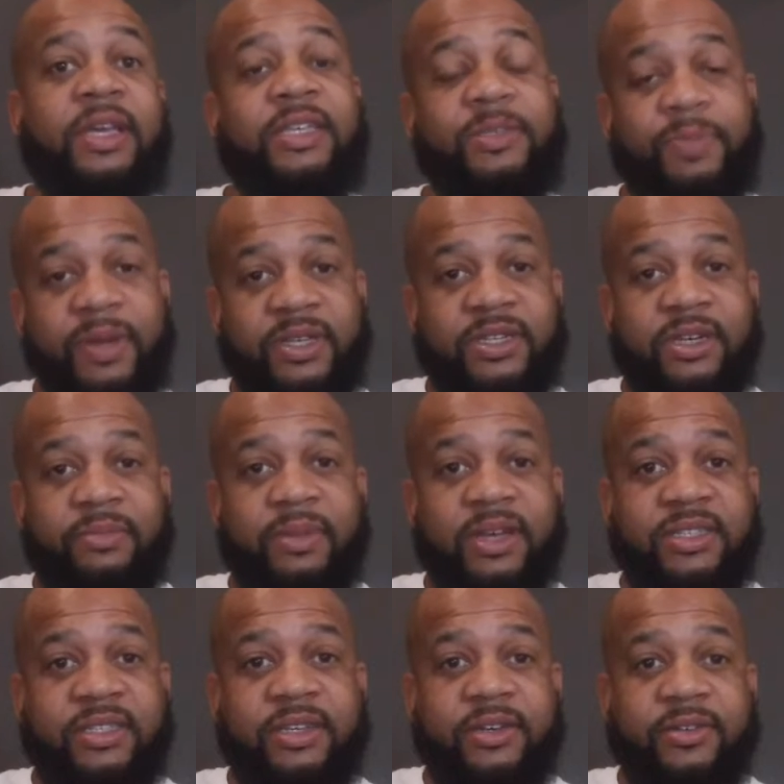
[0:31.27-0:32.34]
especially
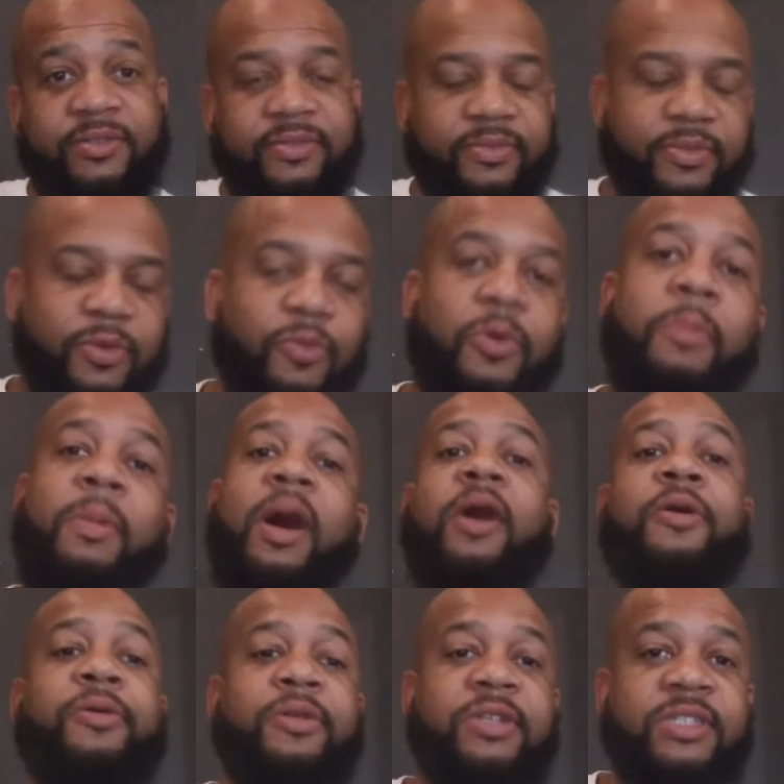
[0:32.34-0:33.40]
myself or my
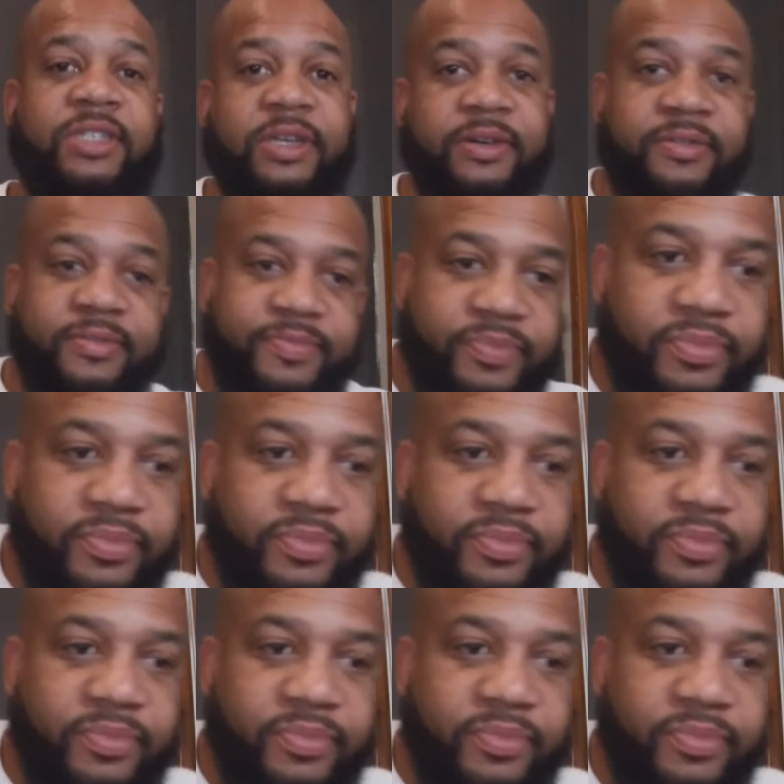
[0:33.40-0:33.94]
older self.